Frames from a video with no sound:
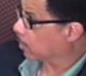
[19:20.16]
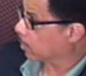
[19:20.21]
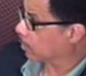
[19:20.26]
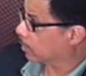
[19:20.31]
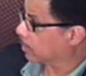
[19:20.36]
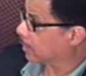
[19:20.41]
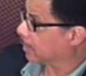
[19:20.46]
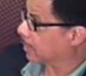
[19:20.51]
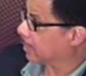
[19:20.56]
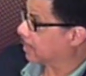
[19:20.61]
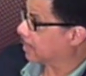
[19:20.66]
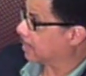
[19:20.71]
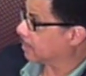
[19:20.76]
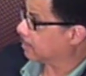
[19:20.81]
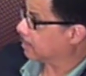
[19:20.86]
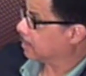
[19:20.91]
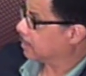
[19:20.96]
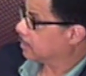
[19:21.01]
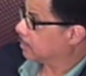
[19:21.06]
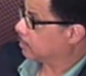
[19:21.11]
work,
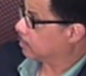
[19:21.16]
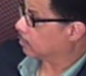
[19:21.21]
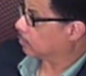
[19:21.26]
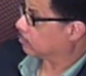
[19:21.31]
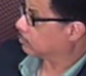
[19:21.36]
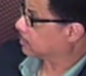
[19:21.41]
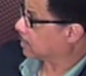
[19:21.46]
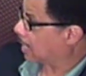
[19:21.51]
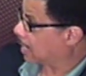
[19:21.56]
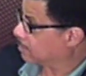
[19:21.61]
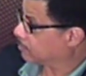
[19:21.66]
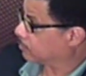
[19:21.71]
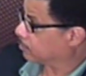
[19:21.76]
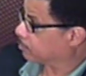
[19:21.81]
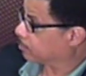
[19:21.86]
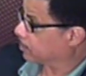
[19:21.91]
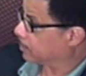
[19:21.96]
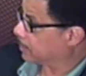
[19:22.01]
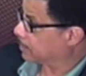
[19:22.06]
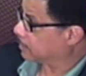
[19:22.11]
and times
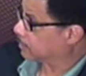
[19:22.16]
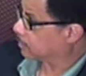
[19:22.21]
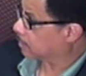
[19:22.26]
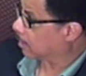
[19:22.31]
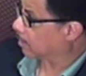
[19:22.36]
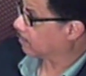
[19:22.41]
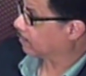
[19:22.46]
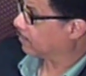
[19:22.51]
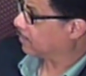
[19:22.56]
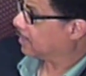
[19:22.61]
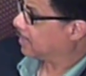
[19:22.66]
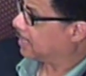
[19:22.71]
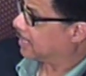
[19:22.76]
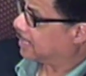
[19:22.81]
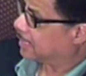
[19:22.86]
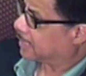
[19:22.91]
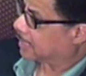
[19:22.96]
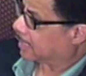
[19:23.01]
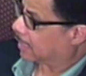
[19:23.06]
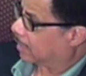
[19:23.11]
are pretty tough,
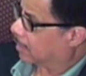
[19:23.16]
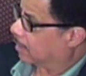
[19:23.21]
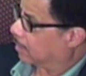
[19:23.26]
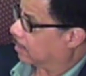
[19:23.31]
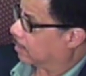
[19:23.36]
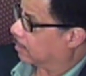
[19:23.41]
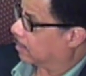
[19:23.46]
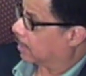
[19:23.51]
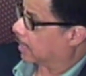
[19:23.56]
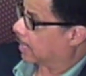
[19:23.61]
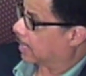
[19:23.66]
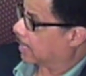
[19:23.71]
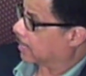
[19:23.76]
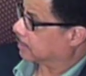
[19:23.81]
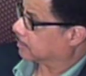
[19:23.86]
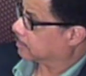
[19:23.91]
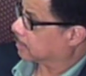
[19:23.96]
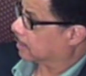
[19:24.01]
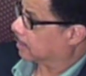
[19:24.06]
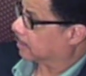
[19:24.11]

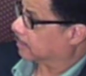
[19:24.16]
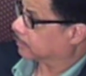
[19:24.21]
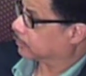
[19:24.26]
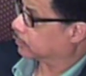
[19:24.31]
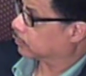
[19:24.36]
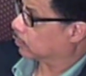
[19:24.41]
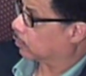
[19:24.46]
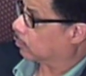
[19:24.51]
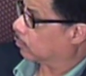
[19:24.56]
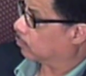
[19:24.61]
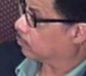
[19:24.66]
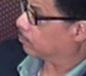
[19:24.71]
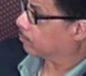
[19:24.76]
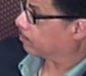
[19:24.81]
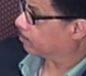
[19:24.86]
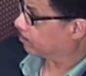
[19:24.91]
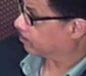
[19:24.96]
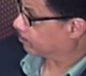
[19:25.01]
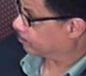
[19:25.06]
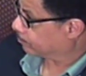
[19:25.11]
so
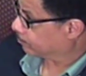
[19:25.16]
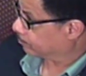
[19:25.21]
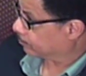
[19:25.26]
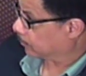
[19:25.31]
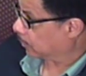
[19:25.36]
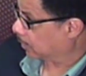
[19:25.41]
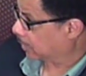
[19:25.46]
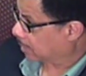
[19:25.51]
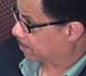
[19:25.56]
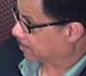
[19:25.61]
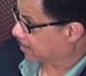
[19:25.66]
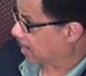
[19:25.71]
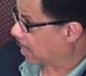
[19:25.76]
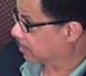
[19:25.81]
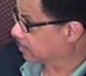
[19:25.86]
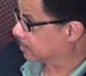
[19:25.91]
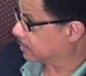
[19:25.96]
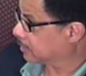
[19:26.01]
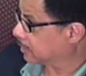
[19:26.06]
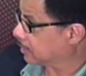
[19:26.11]
they're coming
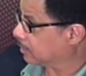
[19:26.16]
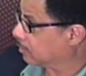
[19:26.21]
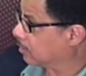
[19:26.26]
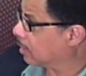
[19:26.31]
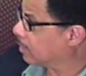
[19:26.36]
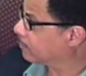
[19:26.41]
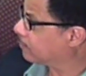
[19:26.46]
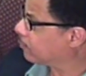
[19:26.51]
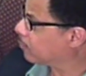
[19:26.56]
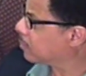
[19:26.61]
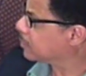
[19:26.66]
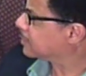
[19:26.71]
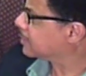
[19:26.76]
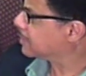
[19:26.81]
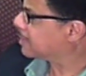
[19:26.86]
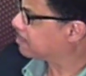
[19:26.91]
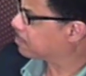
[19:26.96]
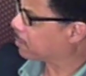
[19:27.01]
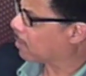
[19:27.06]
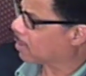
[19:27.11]
out to see. The
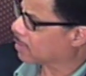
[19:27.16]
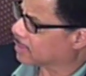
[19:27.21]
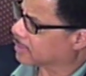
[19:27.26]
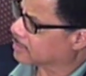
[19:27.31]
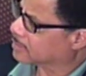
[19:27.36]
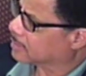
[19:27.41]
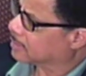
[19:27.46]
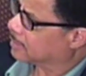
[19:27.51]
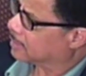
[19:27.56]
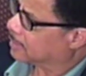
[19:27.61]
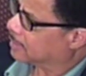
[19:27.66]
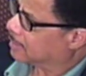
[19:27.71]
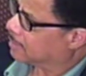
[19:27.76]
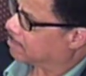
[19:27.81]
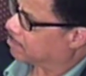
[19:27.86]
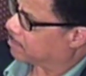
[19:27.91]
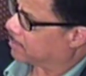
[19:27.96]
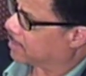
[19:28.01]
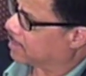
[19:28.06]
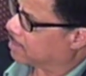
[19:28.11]
unfortunate part is
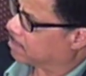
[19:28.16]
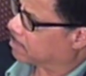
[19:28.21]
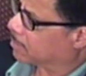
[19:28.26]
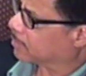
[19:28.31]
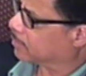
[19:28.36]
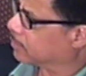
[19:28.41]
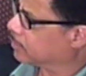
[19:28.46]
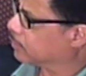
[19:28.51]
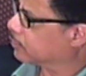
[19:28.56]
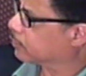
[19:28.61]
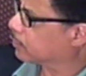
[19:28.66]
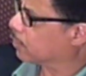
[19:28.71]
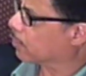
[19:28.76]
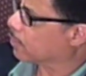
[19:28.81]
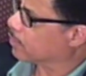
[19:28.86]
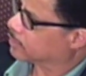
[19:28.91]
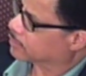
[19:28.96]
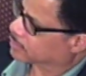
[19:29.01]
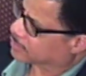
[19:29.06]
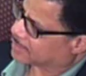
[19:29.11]
many of them are
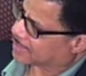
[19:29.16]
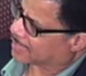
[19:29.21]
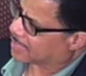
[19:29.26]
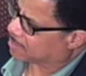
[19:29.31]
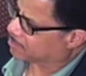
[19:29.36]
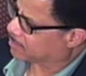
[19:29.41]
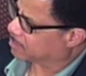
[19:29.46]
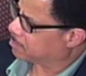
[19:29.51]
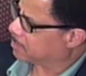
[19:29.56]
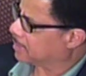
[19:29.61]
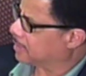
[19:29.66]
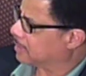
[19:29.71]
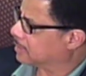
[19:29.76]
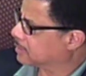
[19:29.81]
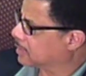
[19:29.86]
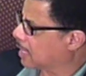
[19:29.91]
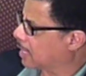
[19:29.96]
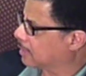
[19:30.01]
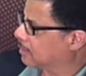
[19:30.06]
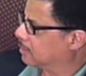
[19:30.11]
discouraged because they come to
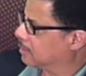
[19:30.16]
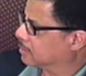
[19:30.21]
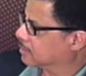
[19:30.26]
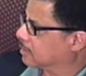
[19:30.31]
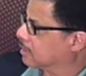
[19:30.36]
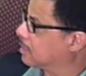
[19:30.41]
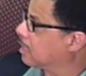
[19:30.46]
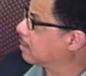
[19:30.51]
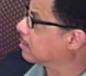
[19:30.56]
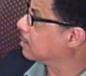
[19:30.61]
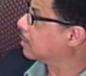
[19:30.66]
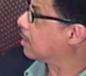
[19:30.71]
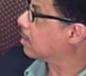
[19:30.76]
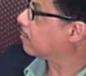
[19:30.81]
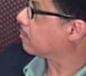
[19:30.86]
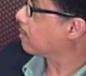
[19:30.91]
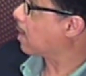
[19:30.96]
meetings like this and nothing